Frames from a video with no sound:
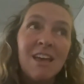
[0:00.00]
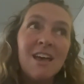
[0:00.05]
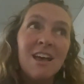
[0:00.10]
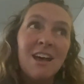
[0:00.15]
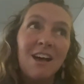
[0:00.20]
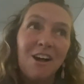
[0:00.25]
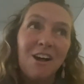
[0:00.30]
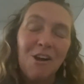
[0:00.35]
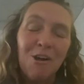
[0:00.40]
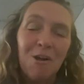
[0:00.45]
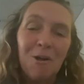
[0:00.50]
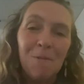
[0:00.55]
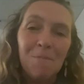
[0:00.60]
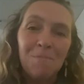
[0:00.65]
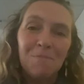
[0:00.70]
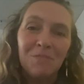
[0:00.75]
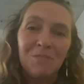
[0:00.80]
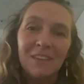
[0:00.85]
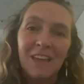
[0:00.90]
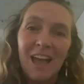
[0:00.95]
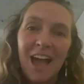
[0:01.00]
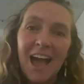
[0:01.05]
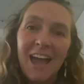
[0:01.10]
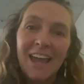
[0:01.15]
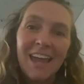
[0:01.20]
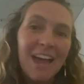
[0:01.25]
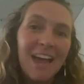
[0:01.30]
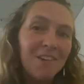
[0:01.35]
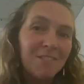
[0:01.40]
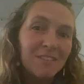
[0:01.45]
I
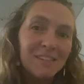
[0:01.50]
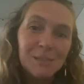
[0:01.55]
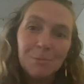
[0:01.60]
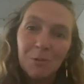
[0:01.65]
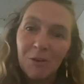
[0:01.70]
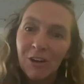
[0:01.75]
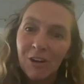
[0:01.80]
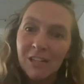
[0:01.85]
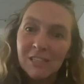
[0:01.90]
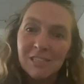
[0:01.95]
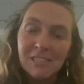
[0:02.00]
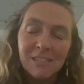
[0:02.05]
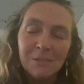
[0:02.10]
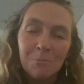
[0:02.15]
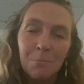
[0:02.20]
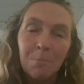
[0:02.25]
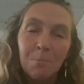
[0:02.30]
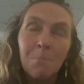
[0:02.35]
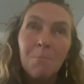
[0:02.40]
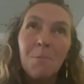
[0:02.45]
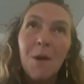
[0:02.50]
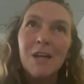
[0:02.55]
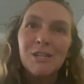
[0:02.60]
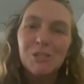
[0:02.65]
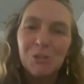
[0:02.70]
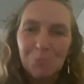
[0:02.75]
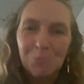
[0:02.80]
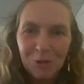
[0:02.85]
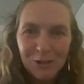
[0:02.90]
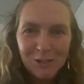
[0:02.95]
have experienced
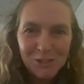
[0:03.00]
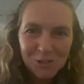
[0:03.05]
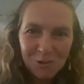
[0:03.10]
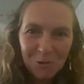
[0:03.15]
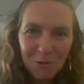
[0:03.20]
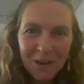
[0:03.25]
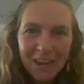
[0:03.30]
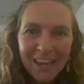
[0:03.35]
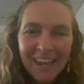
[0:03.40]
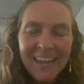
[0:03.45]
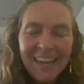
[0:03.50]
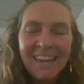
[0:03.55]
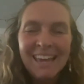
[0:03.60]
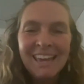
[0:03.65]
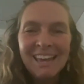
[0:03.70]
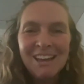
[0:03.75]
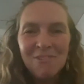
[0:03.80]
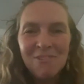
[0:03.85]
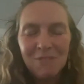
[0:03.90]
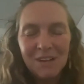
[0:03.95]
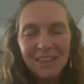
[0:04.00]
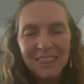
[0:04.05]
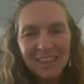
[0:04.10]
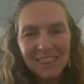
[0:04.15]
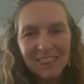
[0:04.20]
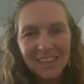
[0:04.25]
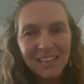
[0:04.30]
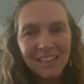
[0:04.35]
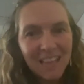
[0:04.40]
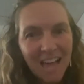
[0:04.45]
much more joy
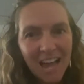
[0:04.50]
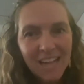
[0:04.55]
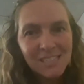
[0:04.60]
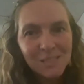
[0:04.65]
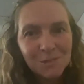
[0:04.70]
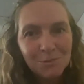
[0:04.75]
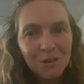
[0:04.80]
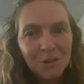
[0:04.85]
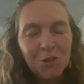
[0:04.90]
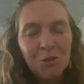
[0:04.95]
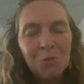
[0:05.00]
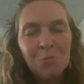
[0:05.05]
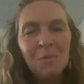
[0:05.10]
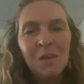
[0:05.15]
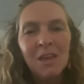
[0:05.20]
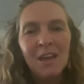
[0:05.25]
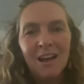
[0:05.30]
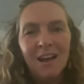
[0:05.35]
within the classroom.